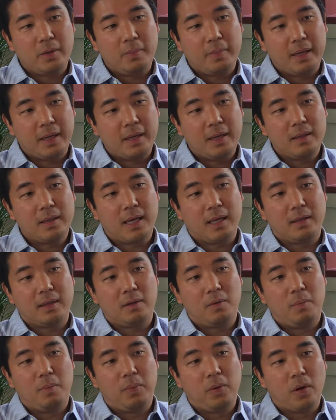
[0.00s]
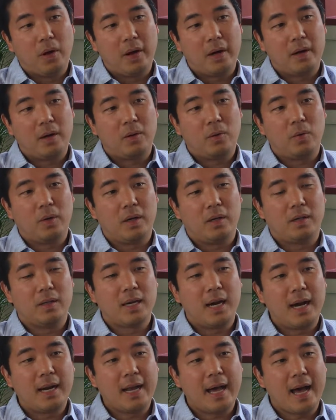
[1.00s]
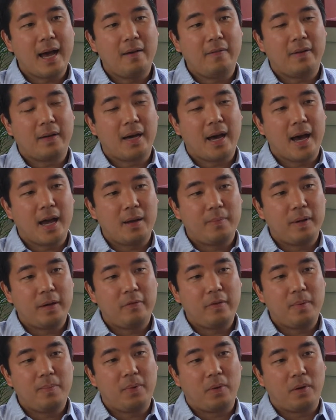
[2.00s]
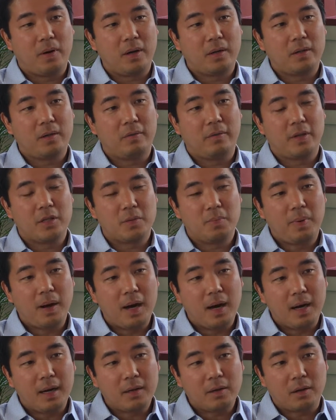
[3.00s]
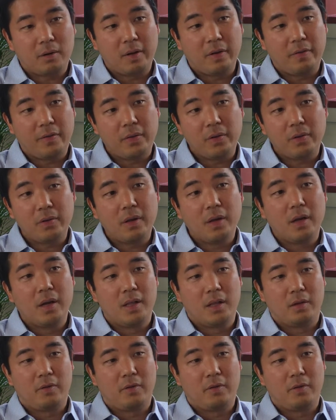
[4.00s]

would mean that the employer would not have an IME report to respond or refute